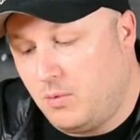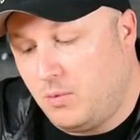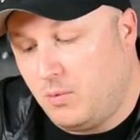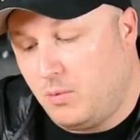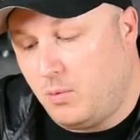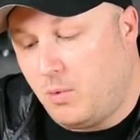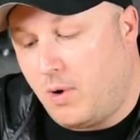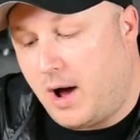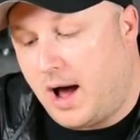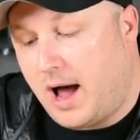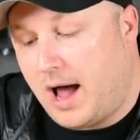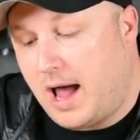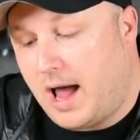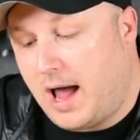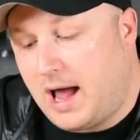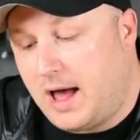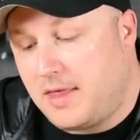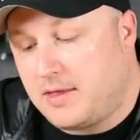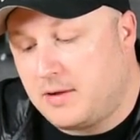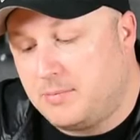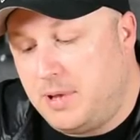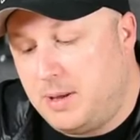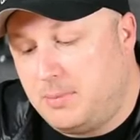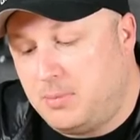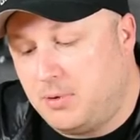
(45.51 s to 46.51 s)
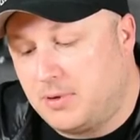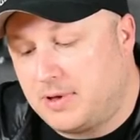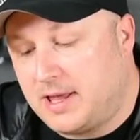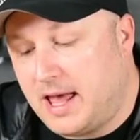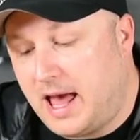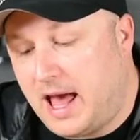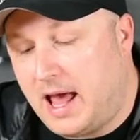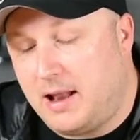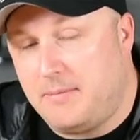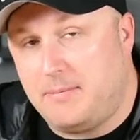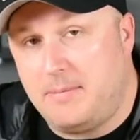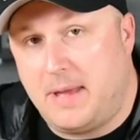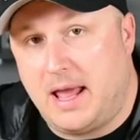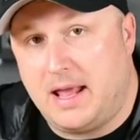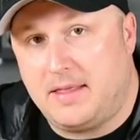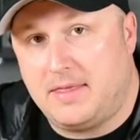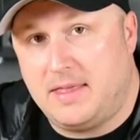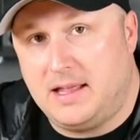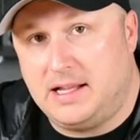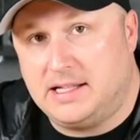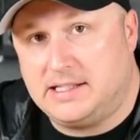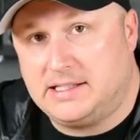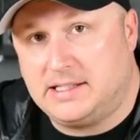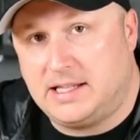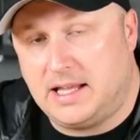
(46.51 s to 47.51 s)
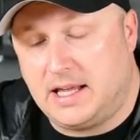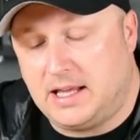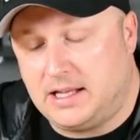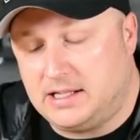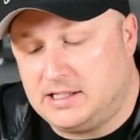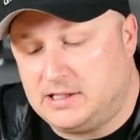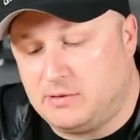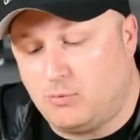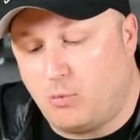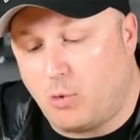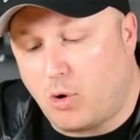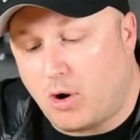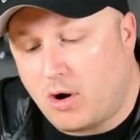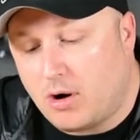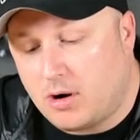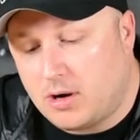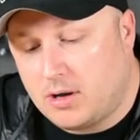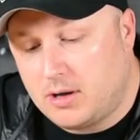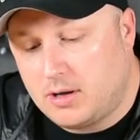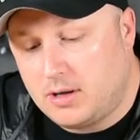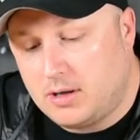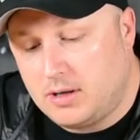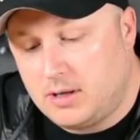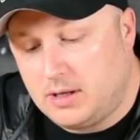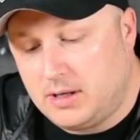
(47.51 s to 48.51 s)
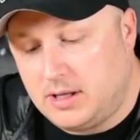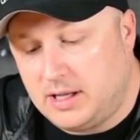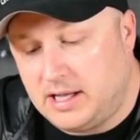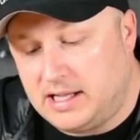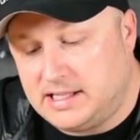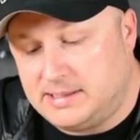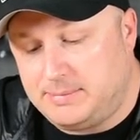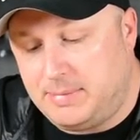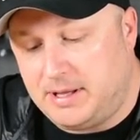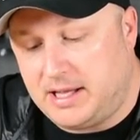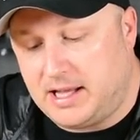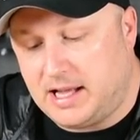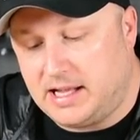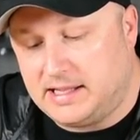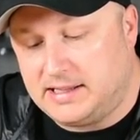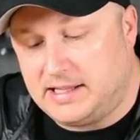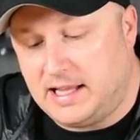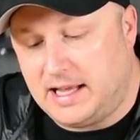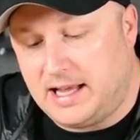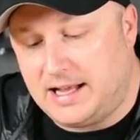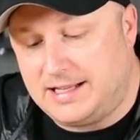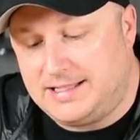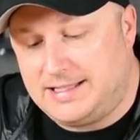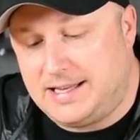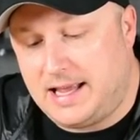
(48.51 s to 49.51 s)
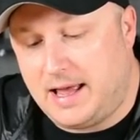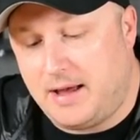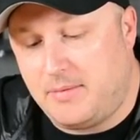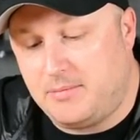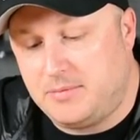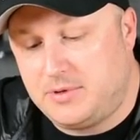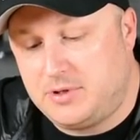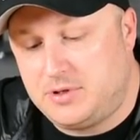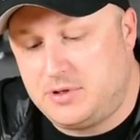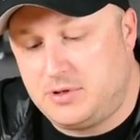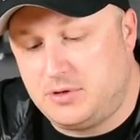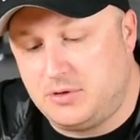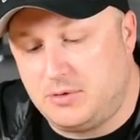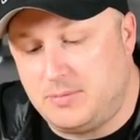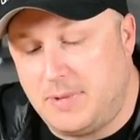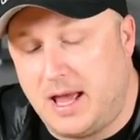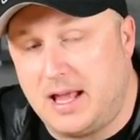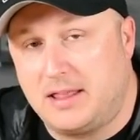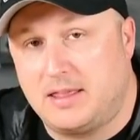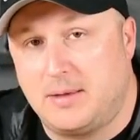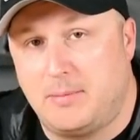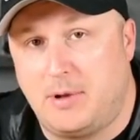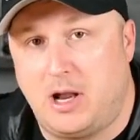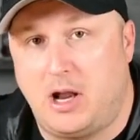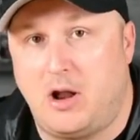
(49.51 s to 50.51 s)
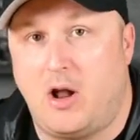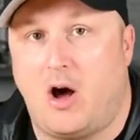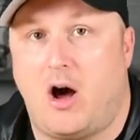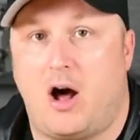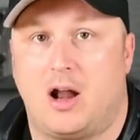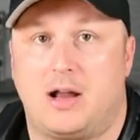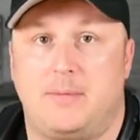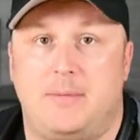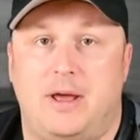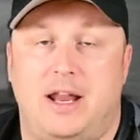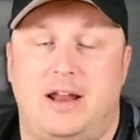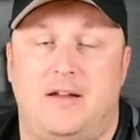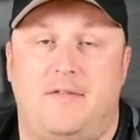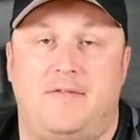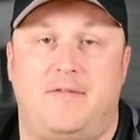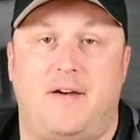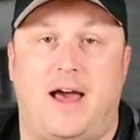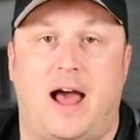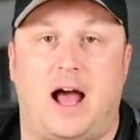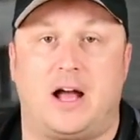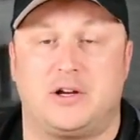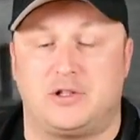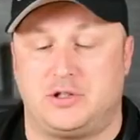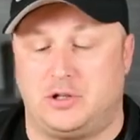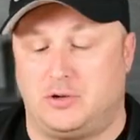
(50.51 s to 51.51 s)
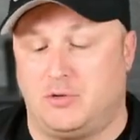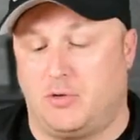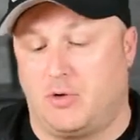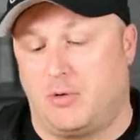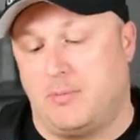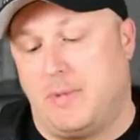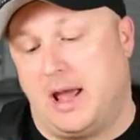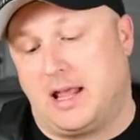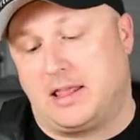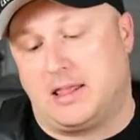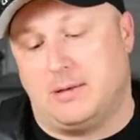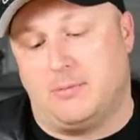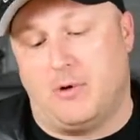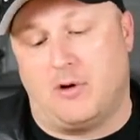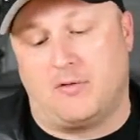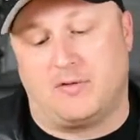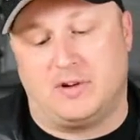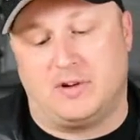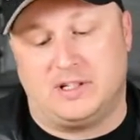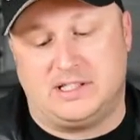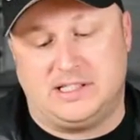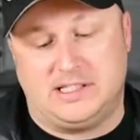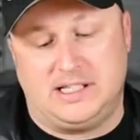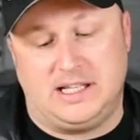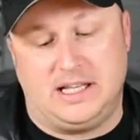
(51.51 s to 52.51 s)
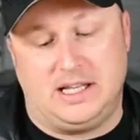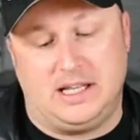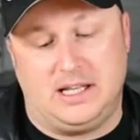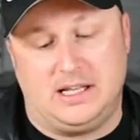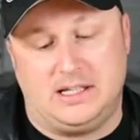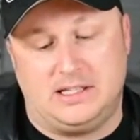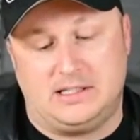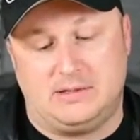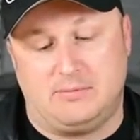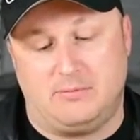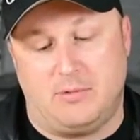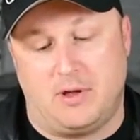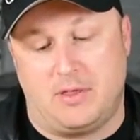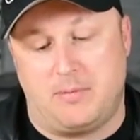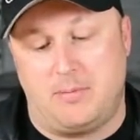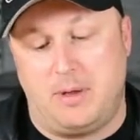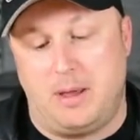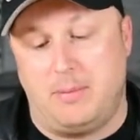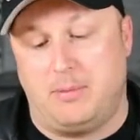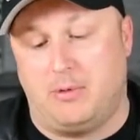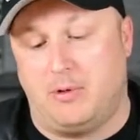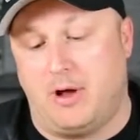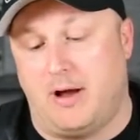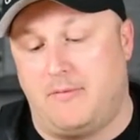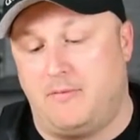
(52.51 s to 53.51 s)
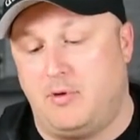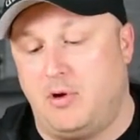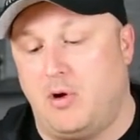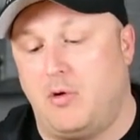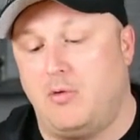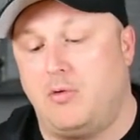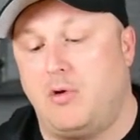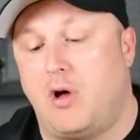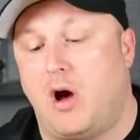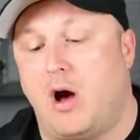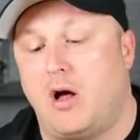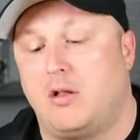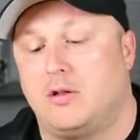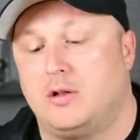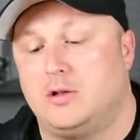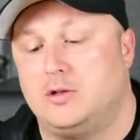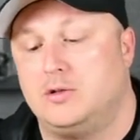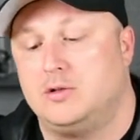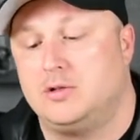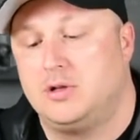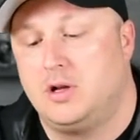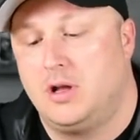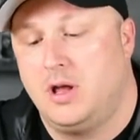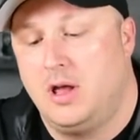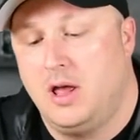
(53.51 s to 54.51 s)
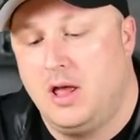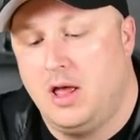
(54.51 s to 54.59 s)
Why other people can't make these things work is because they attempt to make them in an automated fashion or make them overseas with people who have no knowledge